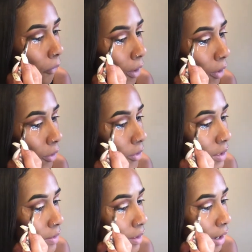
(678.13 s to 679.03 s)
there was
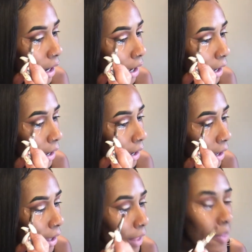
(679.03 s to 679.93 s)
this guy
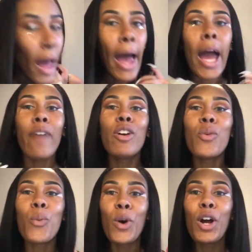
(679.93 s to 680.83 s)
that
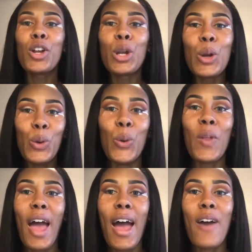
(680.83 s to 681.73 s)
everyone knew
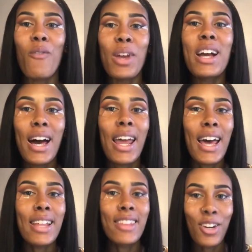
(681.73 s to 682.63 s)
that we kind of
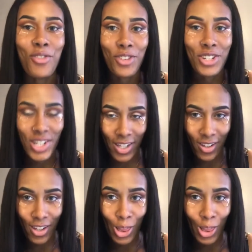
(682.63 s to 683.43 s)
had a thing for each other,